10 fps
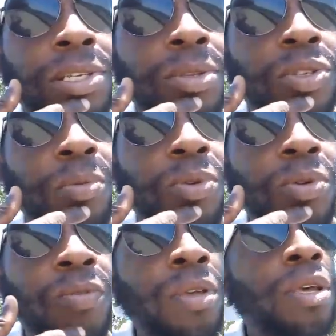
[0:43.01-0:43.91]
GQ
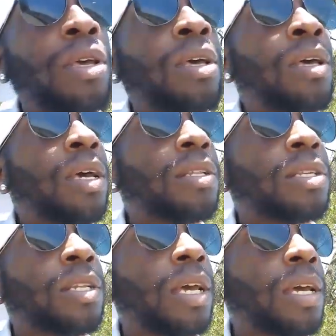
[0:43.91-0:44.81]
Smooth. And
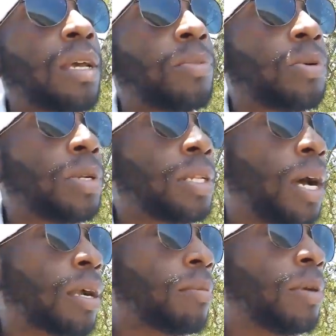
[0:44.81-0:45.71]
today I'm doing a
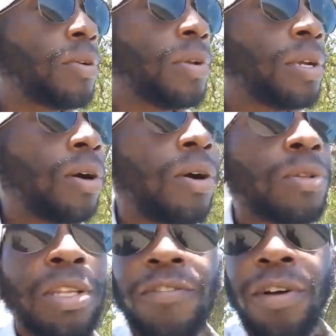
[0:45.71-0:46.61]
documentary
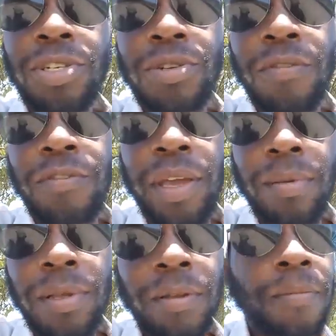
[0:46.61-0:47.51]
called Dysfunctional
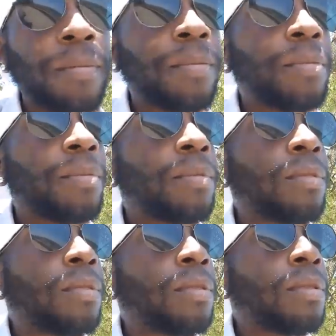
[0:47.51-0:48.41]
Family.
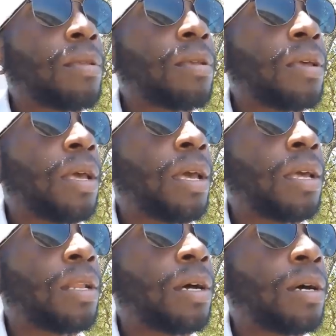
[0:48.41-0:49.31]

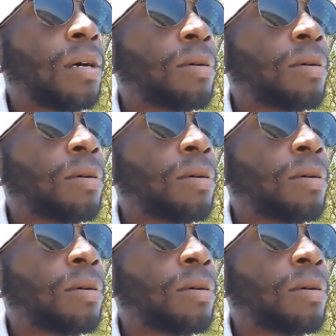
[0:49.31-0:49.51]
And,